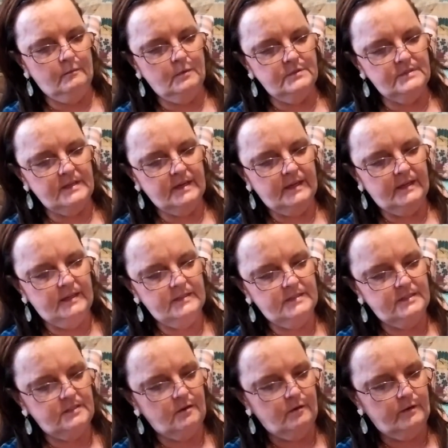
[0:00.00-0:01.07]
once I get it
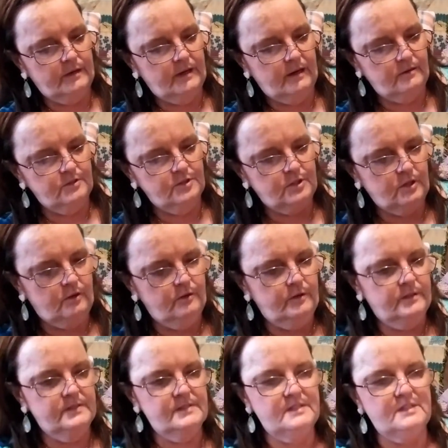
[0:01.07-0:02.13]
started, I'll show
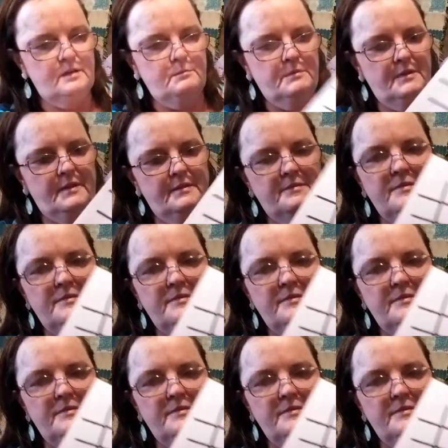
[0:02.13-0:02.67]
you some of the